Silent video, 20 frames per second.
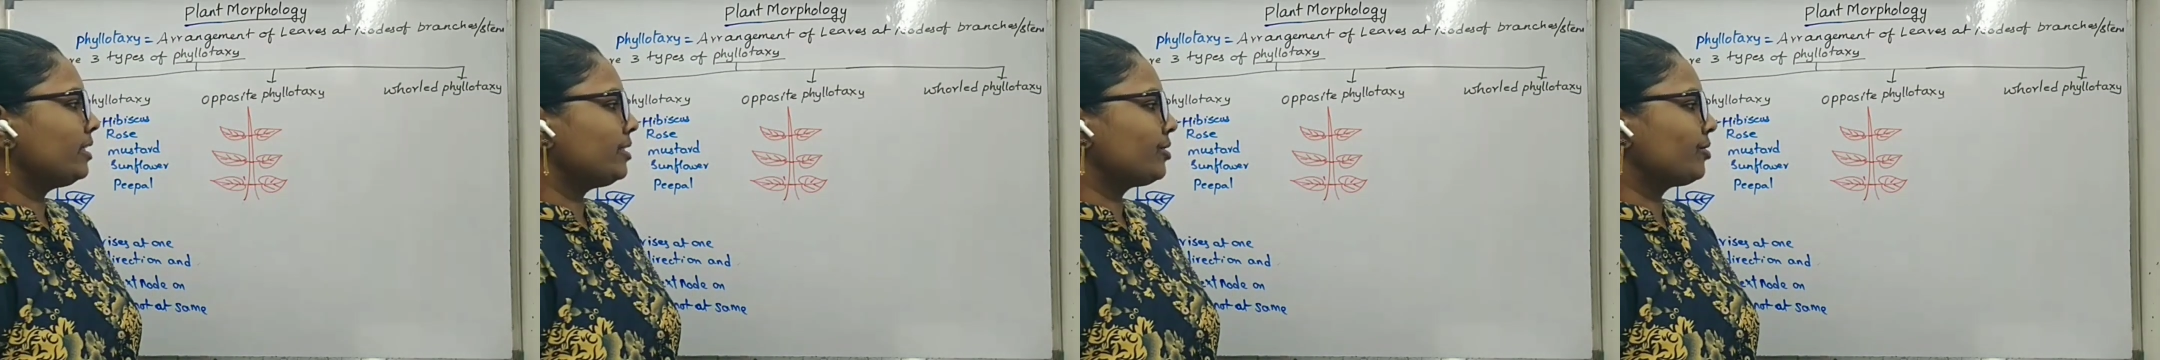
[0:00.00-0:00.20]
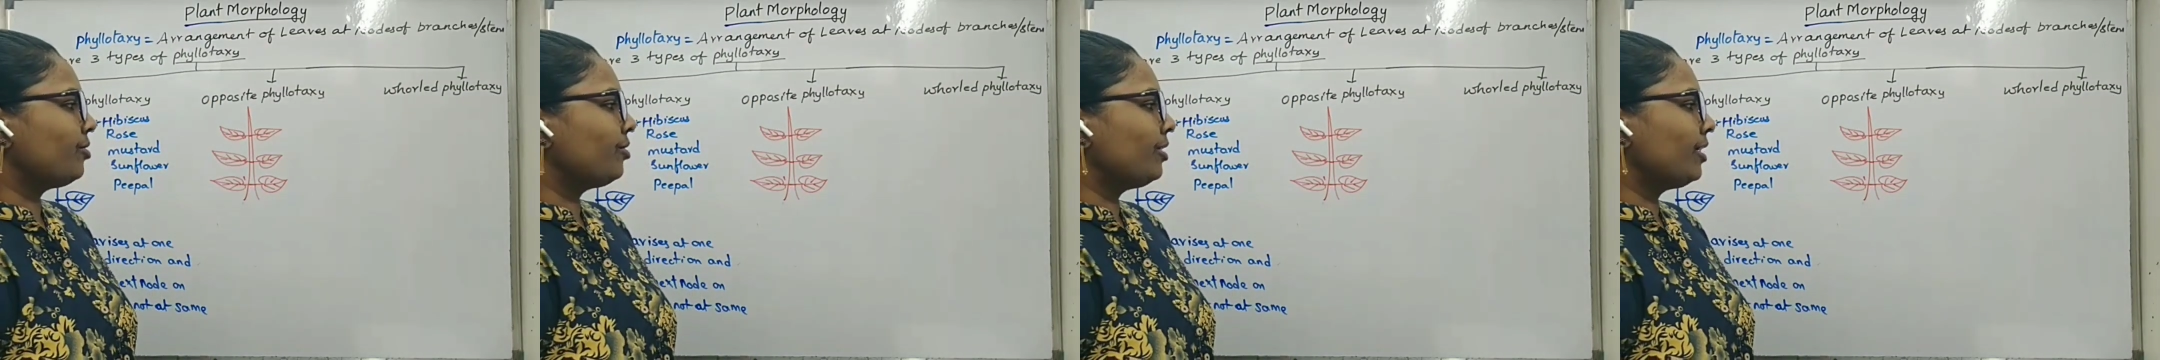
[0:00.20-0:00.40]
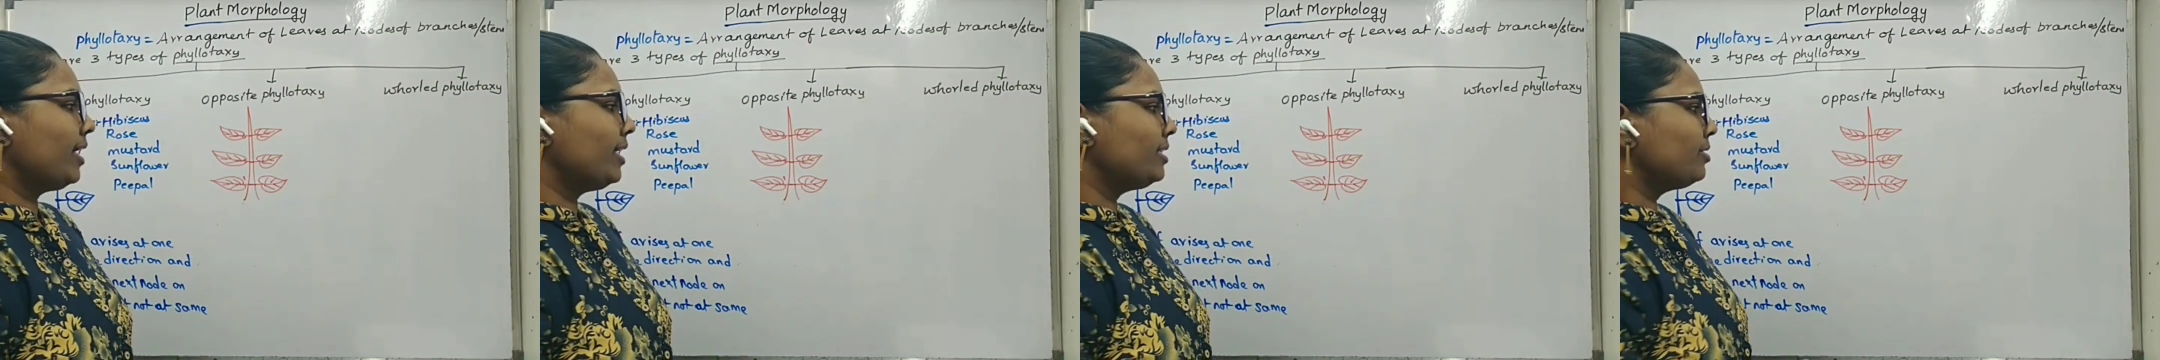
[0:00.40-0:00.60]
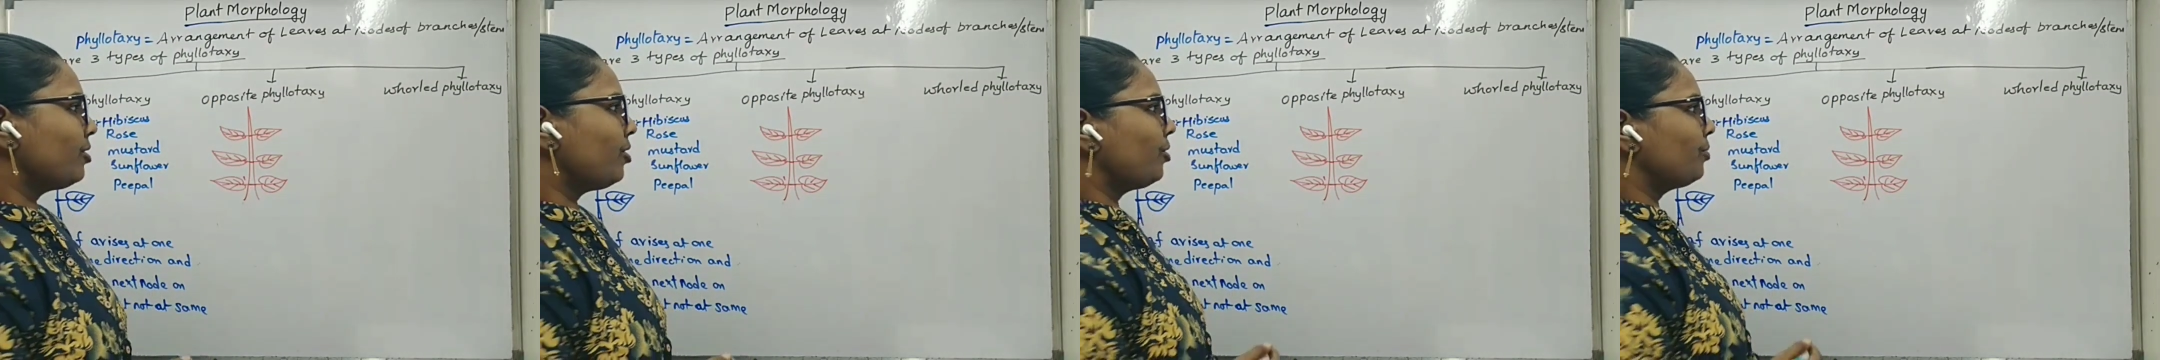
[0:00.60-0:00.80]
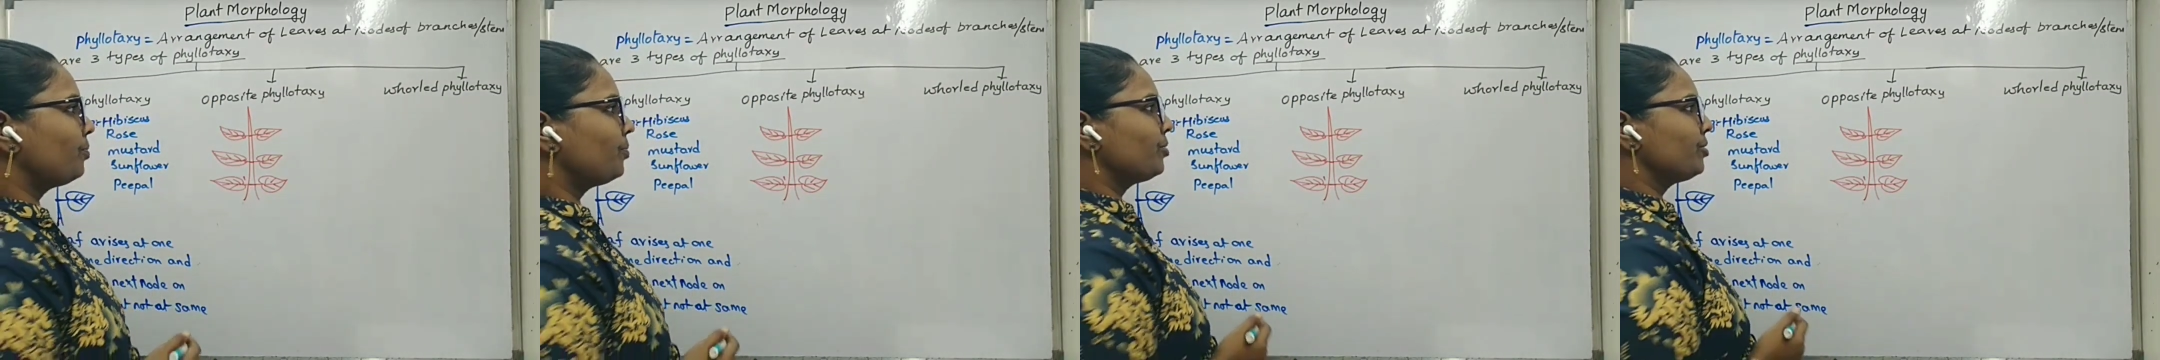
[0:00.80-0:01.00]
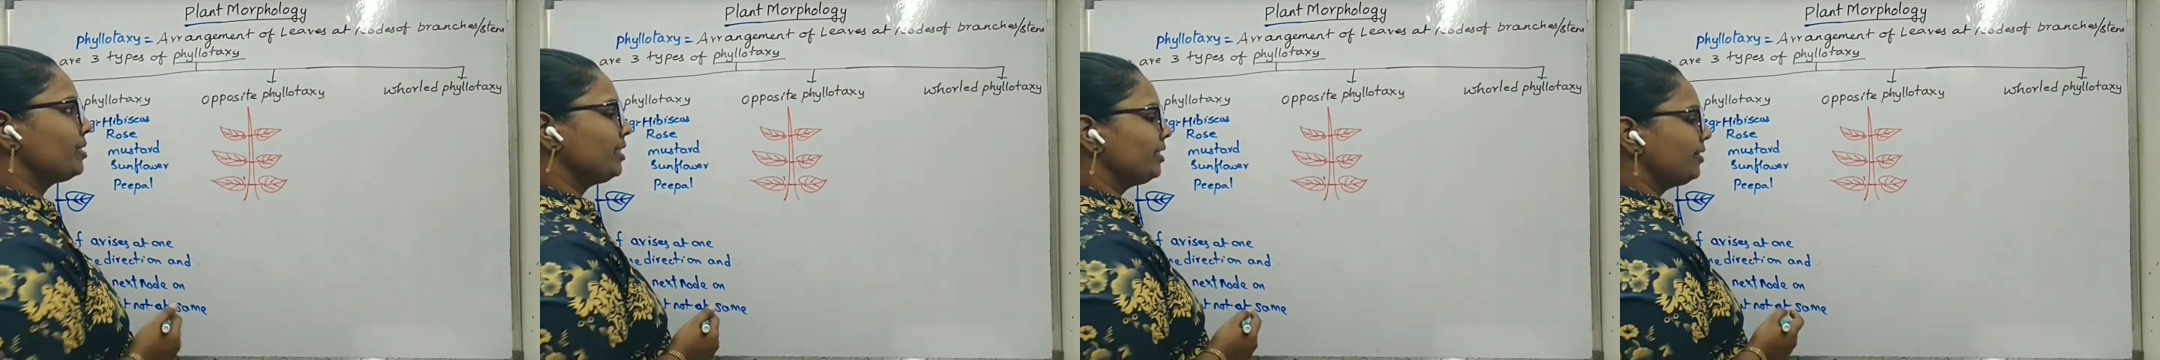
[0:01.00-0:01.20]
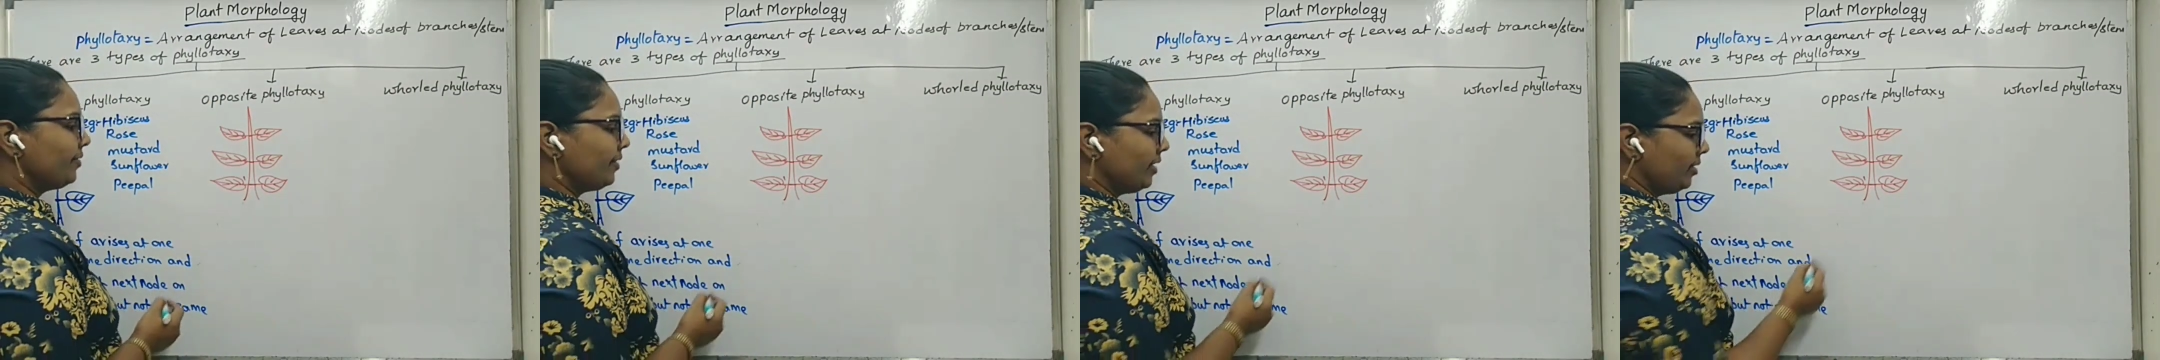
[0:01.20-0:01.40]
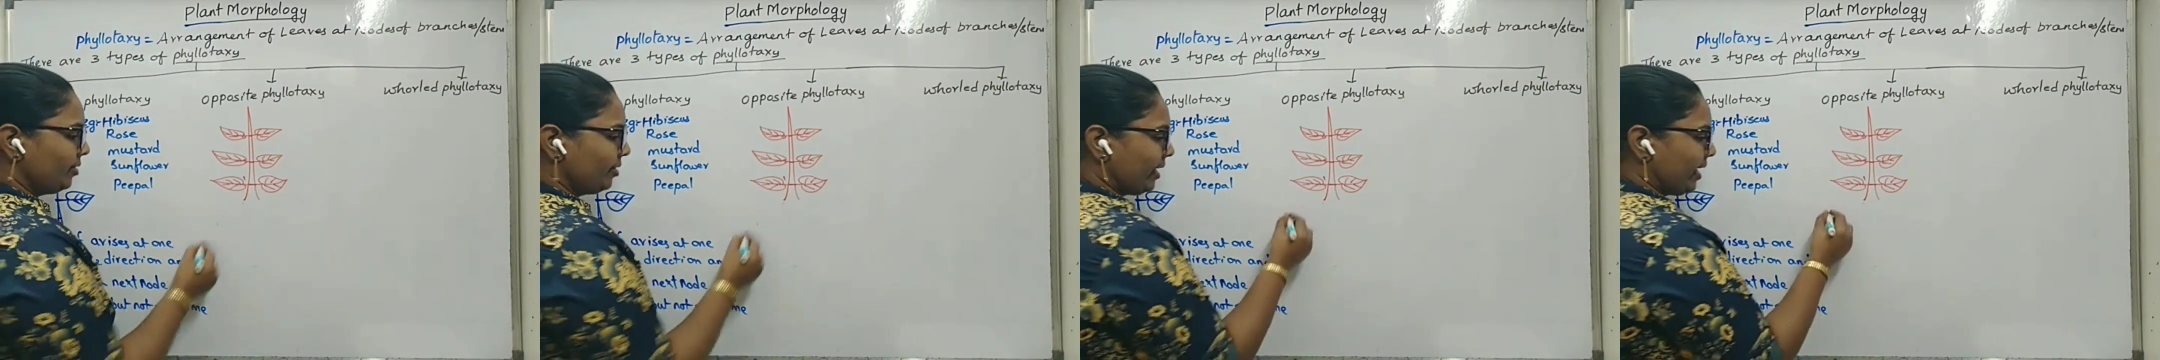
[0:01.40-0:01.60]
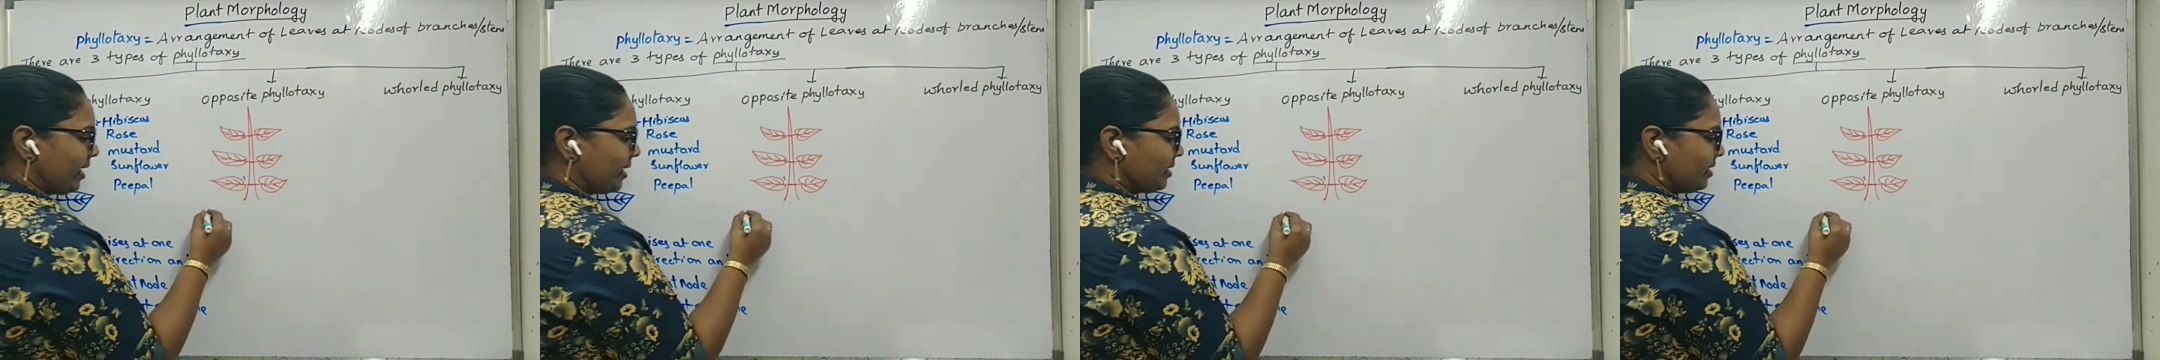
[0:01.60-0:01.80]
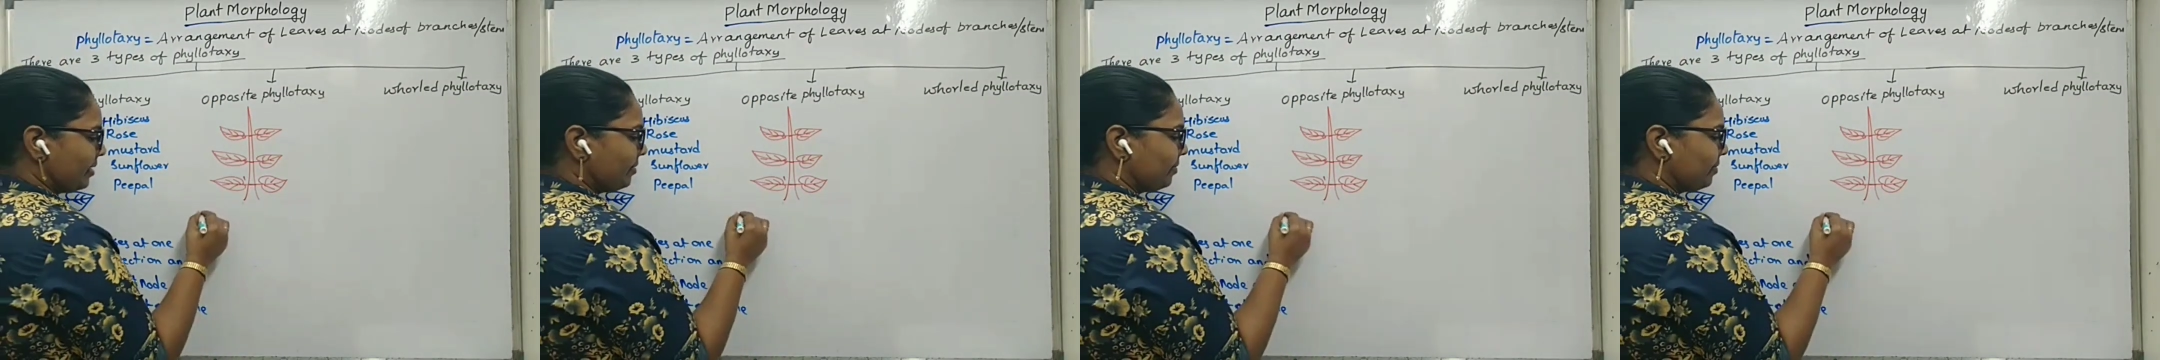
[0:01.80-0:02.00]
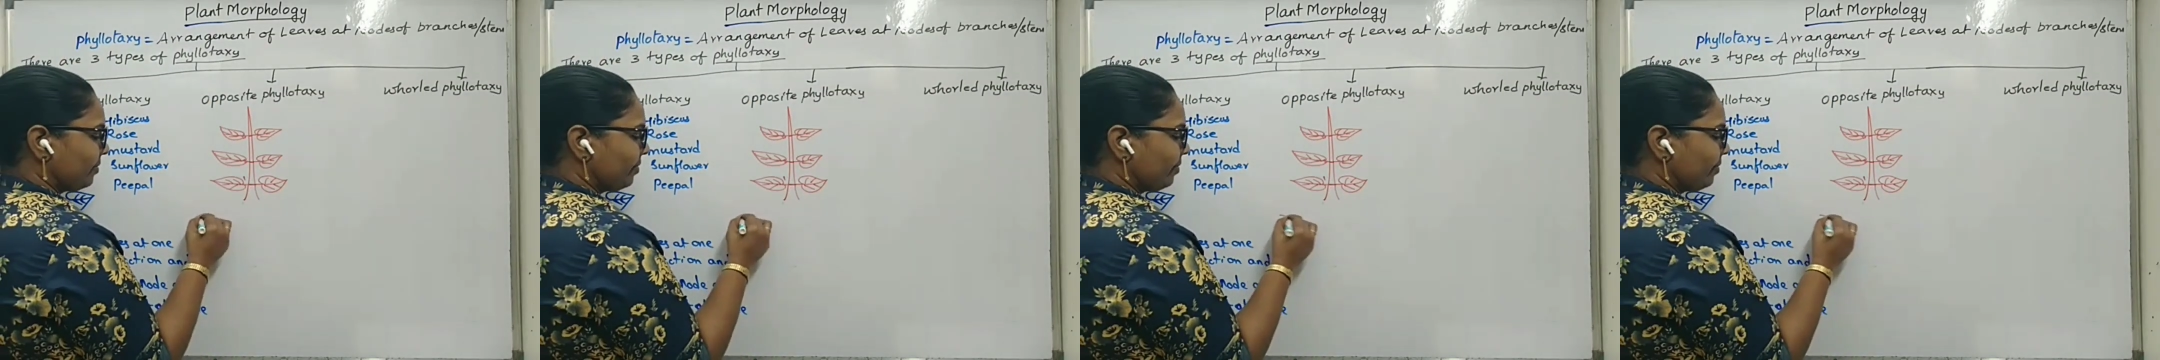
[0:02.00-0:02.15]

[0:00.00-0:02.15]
is called as opposite phyllotaxy.